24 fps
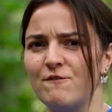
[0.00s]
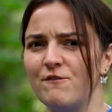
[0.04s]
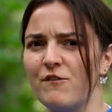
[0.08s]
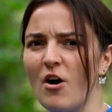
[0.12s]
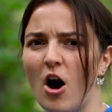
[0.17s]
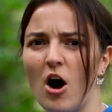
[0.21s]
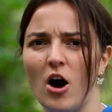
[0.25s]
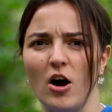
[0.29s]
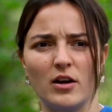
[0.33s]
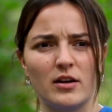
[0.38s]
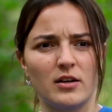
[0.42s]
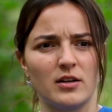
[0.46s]

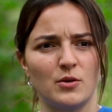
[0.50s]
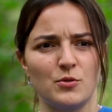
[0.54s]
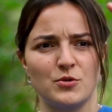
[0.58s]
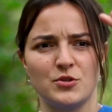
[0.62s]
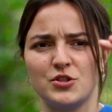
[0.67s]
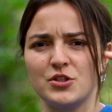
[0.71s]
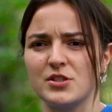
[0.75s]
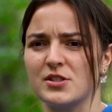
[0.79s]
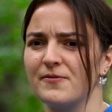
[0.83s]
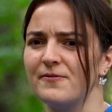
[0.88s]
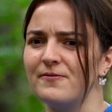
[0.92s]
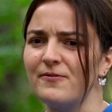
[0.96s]
fog, it
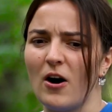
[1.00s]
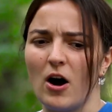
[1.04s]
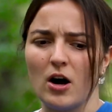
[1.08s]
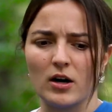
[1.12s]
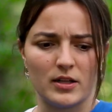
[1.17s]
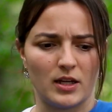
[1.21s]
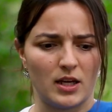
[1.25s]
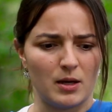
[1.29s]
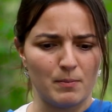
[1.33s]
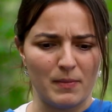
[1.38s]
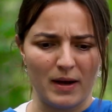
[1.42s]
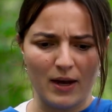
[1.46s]
was just
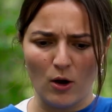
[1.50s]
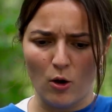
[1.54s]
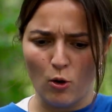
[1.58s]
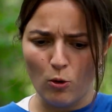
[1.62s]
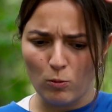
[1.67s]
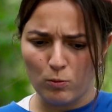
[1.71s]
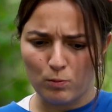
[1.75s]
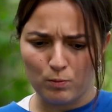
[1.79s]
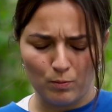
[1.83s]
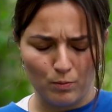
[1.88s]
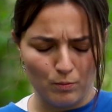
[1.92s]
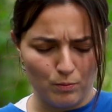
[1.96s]
foggy. My
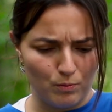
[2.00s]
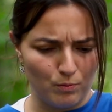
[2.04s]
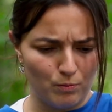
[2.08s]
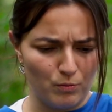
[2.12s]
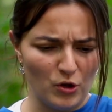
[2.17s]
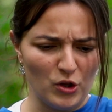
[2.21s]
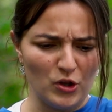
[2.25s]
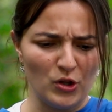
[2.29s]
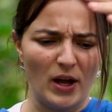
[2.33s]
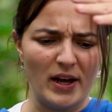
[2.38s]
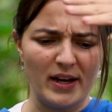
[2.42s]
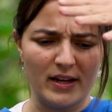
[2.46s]
whole
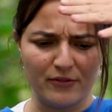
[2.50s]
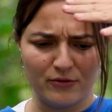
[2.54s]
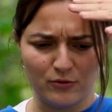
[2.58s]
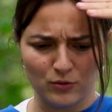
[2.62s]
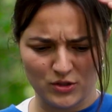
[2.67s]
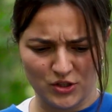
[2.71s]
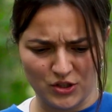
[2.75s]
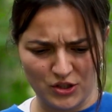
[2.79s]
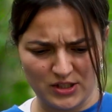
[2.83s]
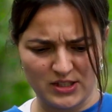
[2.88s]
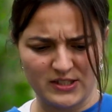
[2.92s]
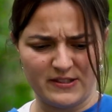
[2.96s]
life
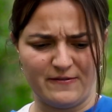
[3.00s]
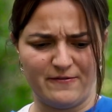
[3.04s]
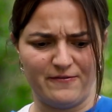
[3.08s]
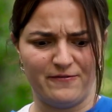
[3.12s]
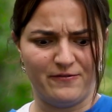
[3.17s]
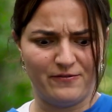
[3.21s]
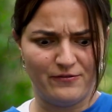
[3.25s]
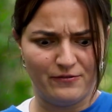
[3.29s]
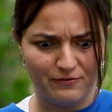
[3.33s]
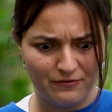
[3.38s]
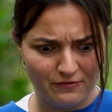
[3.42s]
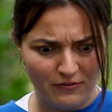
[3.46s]
was just
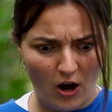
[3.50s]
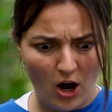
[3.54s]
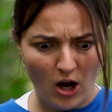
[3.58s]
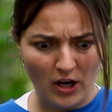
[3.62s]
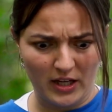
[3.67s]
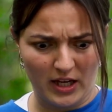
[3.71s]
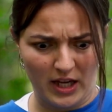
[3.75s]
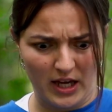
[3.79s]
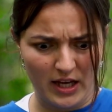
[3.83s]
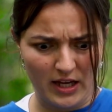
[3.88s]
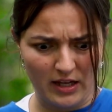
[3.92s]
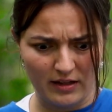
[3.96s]

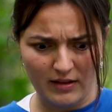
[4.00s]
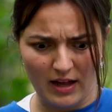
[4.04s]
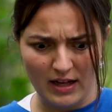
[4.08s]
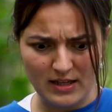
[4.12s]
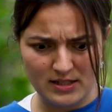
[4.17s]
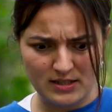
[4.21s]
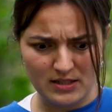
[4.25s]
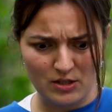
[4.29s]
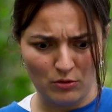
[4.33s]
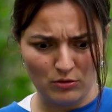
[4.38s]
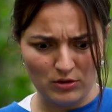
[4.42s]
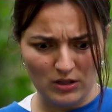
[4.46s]
foggy.
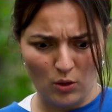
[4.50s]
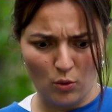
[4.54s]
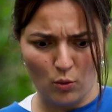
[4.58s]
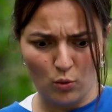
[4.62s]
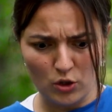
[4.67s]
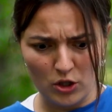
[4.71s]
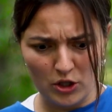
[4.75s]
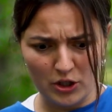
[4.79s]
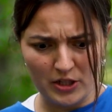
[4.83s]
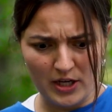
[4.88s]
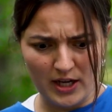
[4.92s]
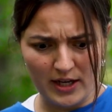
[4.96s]
That's the only
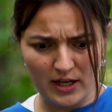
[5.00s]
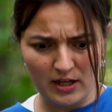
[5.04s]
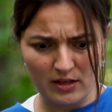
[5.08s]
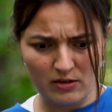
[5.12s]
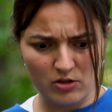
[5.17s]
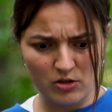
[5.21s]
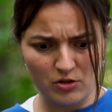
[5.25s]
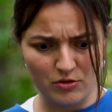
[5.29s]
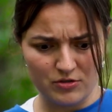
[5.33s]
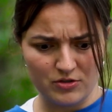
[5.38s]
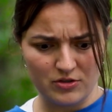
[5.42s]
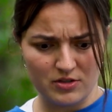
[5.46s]
word I
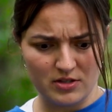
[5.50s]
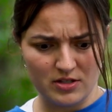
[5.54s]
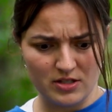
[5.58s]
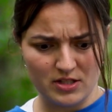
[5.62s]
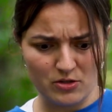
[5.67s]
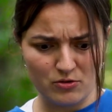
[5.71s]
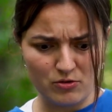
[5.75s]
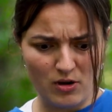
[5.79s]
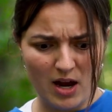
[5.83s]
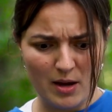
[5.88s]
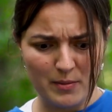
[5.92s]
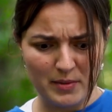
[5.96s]
can use to
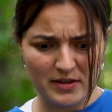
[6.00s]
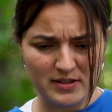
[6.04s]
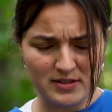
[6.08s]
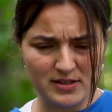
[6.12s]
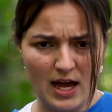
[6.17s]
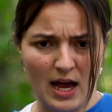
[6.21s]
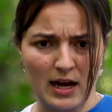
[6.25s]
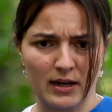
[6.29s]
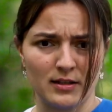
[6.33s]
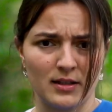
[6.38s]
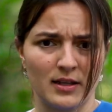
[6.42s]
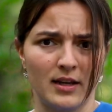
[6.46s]
describe
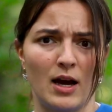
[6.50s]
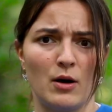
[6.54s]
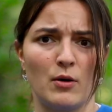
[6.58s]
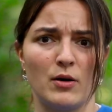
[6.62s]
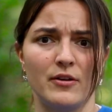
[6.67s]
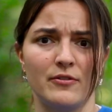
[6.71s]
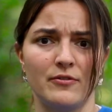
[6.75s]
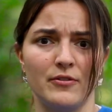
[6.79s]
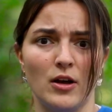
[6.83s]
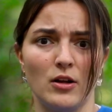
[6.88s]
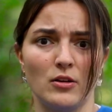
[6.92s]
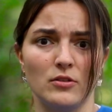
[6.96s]
exactly how
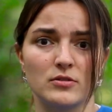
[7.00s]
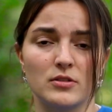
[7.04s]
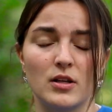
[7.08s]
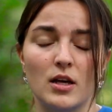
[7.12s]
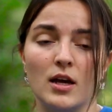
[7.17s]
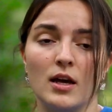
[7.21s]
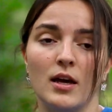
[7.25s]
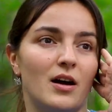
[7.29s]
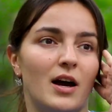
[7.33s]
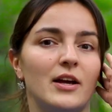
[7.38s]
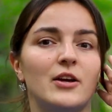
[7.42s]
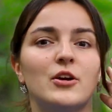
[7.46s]
I felt.
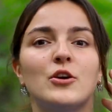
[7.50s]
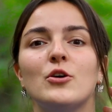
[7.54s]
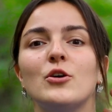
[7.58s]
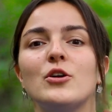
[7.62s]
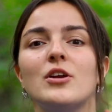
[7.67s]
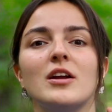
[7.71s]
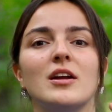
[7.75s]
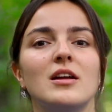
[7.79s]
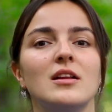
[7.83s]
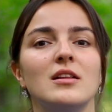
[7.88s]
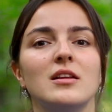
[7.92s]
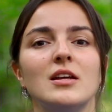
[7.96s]
I
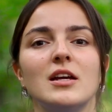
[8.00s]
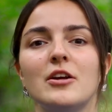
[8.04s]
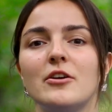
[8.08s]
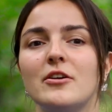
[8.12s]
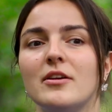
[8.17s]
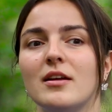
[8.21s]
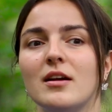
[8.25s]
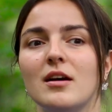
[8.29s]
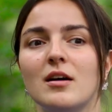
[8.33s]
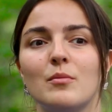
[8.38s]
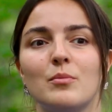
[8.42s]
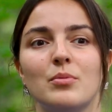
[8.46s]
couldn't
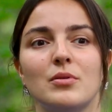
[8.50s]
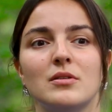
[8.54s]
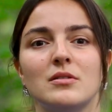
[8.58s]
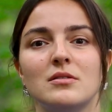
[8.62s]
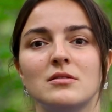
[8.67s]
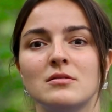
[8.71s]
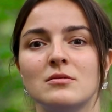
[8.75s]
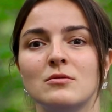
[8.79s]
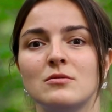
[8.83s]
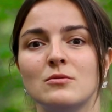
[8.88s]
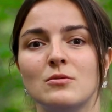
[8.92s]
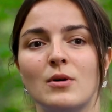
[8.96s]
clear it up
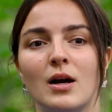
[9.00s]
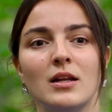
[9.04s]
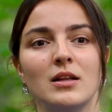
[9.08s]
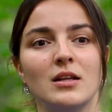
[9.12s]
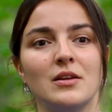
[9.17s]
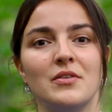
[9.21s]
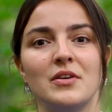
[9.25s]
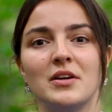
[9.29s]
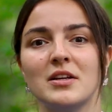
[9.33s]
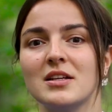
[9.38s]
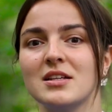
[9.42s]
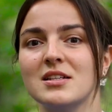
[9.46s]
while
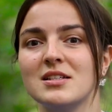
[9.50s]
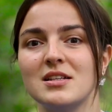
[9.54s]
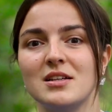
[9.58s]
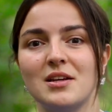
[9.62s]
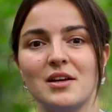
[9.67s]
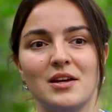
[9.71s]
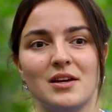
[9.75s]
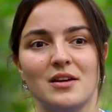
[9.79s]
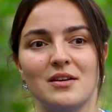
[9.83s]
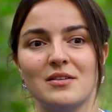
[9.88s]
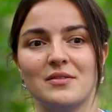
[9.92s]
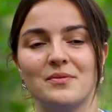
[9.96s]
living in the
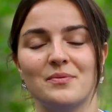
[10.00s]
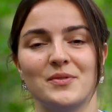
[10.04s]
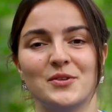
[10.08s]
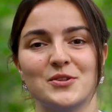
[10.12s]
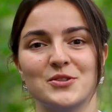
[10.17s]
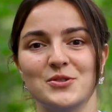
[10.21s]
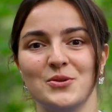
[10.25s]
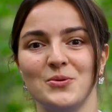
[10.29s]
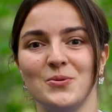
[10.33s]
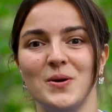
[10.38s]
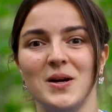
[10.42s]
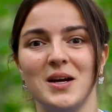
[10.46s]
city.
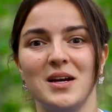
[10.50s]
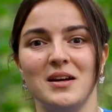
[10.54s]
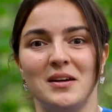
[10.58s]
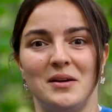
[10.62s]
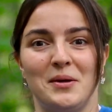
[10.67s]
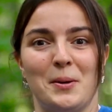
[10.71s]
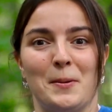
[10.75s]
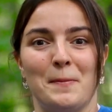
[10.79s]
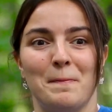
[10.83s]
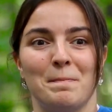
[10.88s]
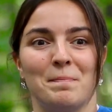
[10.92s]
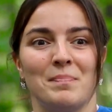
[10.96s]
There's no
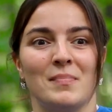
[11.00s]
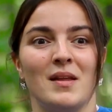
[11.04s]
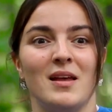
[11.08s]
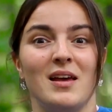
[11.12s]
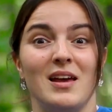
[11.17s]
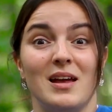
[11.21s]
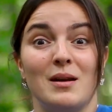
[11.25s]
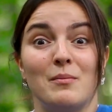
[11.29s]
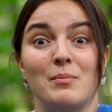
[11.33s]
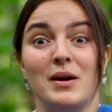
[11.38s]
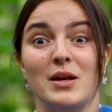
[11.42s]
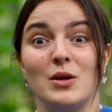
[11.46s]
way.
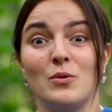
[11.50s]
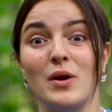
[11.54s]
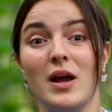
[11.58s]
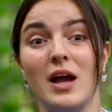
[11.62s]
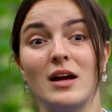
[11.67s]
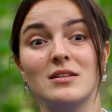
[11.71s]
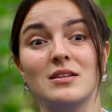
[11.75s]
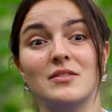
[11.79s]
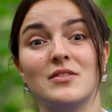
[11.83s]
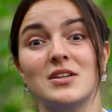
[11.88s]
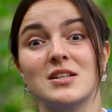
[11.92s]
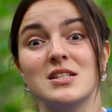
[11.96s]
And by the way,
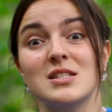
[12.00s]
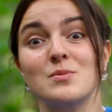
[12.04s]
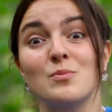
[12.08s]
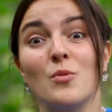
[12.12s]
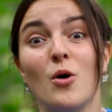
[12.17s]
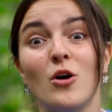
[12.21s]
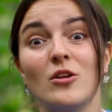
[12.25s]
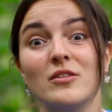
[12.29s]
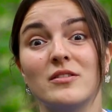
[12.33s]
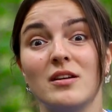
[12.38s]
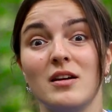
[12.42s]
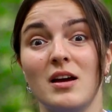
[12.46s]
I live in a
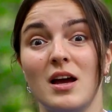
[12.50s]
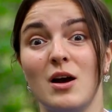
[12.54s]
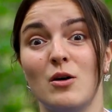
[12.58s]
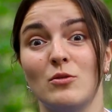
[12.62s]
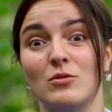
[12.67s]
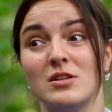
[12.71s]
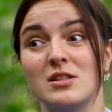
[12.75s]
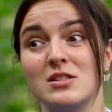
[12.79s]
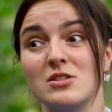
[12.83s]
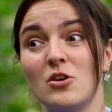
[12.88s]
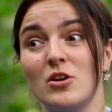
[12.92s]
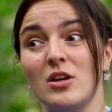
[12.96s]
small
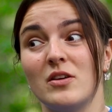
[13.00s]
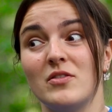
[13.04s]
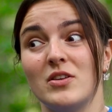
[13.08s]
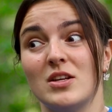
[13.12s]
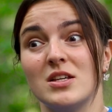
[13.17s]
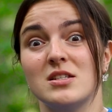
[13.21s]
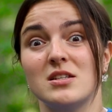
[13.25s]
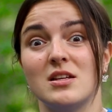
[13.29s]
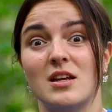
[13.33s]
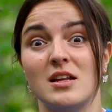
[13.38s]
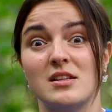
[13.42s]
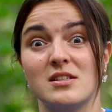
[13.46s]
town. It's not
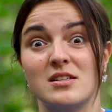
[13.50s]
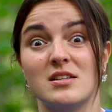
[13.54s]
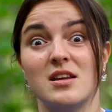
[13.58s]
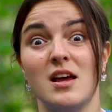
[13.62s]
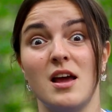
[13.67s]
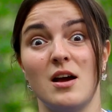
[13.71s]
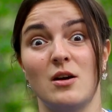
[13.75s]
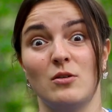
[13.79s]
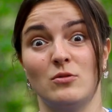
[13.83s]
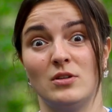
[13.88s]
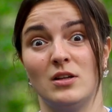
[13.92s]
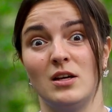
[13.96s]
even a city, it's a
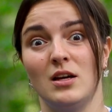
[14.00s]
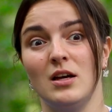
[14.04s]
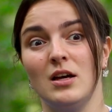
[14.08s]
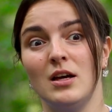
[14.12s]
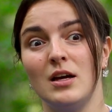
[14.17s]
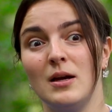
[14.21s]
town.